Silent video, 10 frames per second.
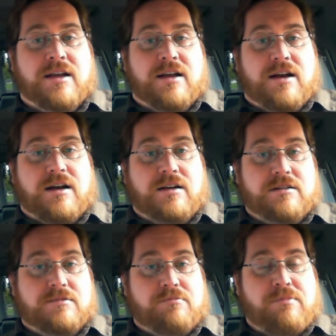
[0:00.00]

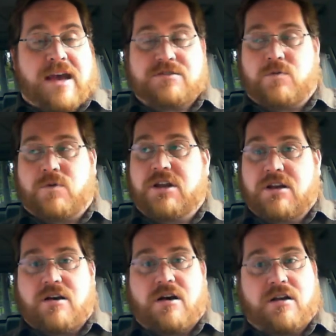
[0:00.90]
Matt's working
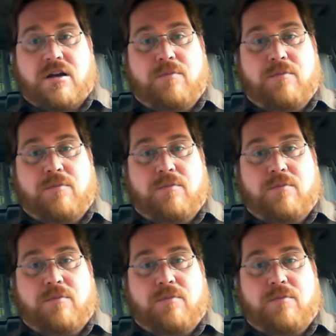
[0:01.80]
on